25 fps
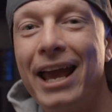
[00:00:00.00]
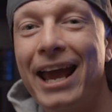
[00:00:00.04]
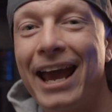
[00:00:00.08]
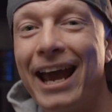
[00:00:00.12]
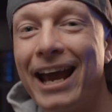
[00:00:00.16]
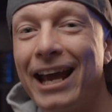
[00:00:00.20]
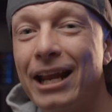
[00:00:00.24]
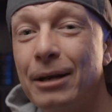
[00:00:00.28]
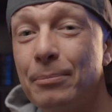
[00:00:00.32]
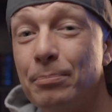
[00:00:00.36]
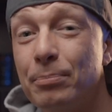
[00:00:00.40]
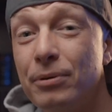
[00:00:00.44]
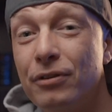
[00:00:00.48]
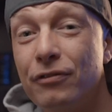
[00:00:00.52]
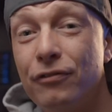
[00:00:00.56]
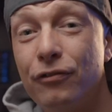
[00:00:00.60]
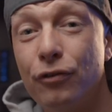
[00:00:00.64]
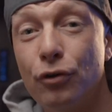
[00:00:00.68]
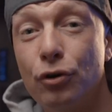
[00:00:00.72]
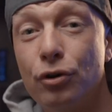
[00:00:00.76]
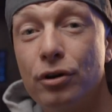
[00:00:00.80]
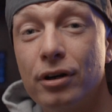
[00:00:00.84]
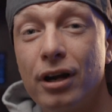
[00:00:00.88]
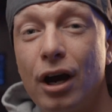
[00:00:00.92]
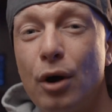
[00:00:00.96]
And
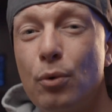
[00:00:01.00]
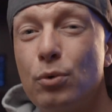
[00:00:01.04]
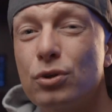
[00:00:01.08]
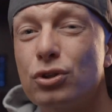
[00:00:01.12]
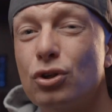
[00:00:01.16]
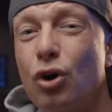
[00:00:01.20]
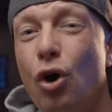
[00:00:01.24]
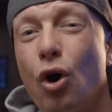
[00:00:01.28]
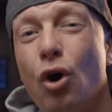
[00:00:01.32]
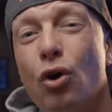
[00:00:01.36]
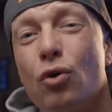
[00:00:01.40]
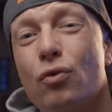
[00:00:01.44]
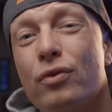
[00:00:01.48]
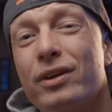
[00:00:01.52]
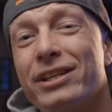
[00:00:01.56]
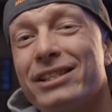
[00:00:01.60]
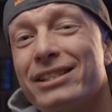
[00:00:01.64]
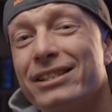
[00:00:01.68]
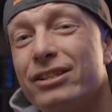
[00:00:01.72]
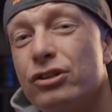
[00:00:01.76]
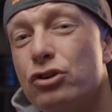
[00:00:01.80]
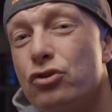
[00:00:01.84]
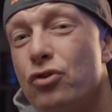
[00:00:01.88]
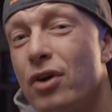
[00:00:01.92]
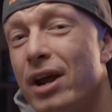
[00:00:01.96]
before, I was always
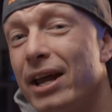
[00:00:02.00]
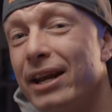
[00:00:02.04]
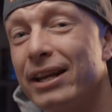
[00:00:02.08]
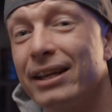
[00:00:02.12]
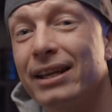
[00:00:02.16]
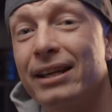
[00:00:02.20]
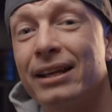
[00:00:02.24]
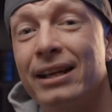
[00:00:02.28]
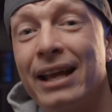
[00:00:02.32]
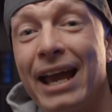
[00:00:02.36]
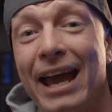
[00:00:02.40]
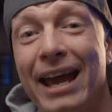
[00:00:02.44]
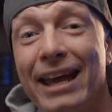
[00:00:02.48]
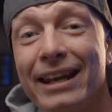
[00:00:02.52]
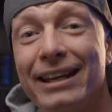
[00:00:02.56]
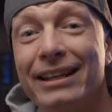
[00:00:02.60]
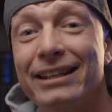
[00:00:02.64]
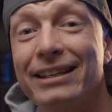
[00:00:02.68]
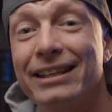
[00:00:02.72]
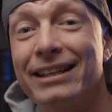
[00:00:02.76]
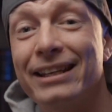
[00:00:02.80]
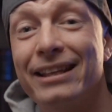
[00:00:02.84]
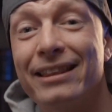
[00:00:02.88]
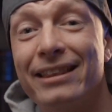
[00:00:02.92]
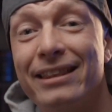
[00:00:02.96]
dreading
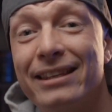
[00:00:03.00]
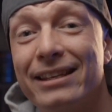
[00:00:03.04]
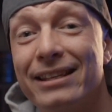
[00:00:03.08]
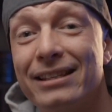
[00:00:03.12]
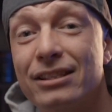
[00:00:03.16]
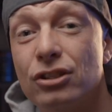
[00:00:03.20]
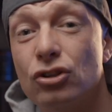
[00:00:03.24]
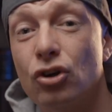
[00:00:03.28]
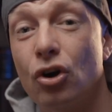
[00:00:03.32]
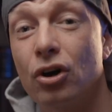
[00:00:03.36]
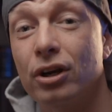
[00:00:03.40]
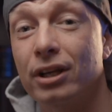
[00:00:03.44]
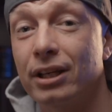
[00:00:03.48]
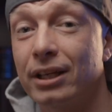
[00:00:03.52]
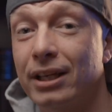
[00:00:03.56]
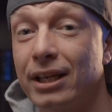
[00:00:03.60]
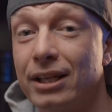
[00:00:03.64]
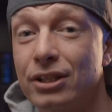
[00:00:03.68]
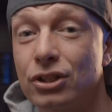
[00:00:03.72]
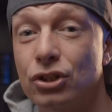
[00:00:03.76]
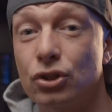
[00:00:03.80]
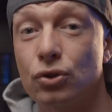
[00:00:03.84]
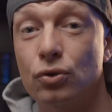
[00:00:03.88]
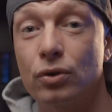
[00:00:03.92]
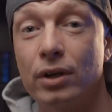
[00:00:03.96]
editing these talking
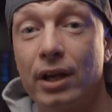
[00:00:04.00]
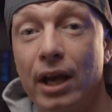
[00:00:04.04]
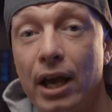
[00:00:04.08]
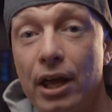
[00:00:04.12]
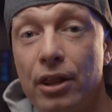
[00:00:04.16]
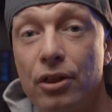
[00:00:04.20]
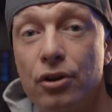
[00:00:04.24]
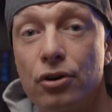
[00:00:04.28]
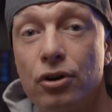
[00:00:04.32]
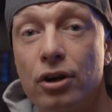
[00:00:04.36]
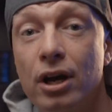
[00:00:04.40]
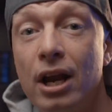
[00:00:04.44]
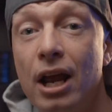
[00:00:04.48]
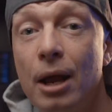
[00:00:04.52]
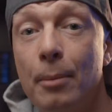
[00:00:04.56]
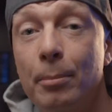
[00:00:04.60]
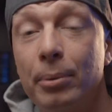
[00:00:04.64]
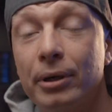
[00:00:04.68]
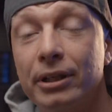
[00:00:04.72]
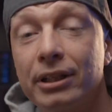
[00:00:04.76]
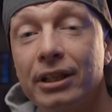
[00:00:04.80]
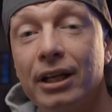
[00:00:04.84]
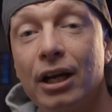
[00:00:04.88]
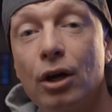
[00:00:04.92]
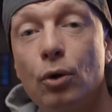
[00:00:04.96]
heads together,
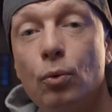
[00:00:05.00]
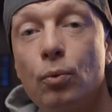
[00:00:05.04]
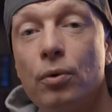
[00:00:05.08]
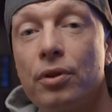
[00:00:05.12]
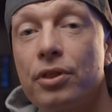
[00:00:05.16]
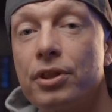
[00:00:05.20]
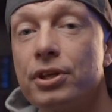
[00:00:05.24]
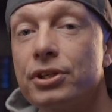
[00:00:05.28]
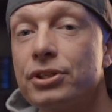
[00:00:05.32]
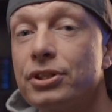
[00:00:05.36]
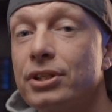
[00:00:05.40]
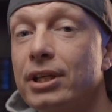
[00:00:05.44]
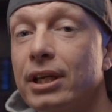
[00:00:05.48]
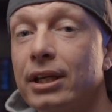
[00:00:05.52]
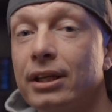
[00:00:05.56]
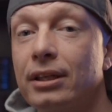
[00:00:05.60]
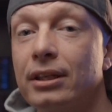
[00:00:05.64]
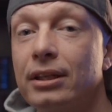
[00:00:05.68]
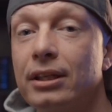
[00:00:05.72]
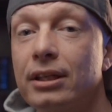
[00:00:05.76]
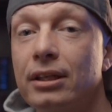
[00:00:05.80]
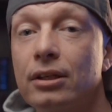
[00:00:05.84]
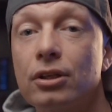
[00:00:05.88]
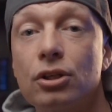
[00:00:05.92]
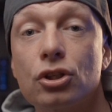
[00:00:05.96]
but now with this
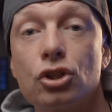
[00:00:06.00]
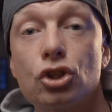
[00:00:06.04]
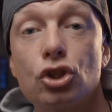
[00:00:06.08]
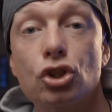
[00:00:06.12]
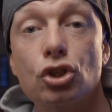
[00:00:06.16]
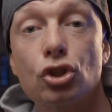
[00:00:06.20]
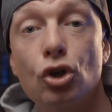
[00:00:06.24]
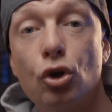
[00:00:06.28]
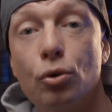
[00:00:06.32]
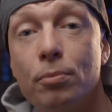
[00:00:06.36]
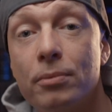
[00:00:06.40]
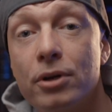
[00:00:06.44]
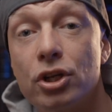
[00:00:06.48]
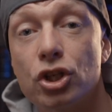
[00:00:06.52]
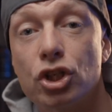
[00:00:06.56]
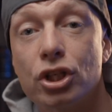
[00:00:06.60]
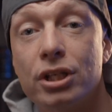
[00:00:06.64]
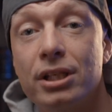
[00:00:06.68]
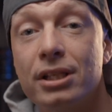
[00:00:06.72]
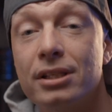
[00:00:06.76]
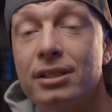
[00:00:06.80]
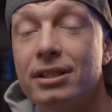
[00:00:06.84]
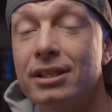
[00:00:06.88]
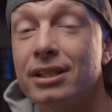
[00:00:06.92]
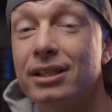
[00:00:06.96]
technique, it's so much
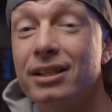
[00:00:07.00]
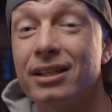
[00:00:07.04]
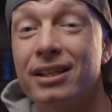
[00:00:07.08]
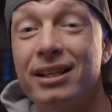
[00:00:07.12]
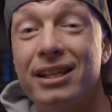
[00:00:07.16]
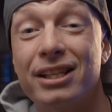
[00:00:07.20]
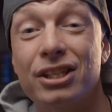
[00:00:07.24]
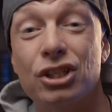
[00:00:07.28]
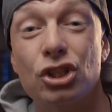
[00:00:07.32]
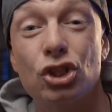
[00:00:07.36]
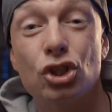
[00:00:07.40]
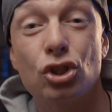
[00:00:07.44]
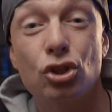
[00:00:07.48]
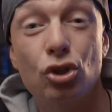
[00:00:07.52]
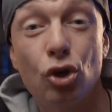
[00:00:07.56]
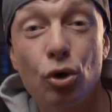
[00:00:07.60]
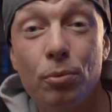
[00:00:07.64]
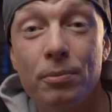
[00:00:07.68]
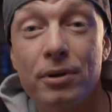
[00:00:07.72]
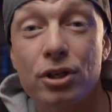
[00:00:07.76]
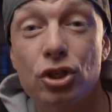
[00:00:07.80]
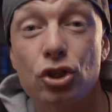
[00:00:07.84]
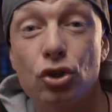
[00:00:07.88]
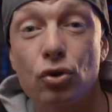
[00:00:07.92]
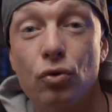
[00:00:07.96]
easier and so
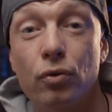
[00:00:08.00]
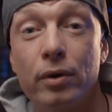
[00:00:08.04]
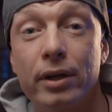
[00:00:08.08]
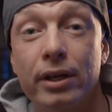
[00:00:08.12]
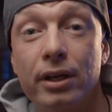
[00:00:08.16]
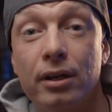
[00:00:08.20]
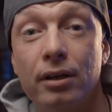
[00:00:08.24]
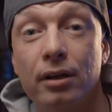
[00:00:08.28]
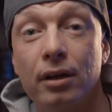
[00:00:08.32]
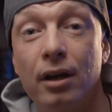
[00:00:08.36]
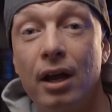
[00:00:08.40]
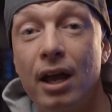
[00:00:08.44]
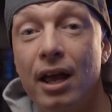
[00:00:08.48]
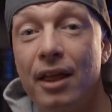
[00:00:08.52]
much quicker